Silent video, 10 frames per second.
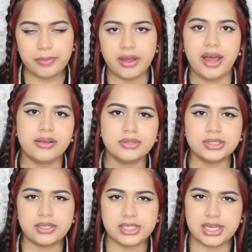But I
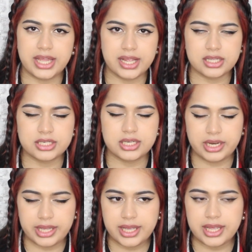also did English
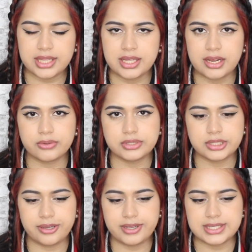Lit, and then I
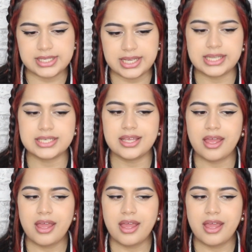also did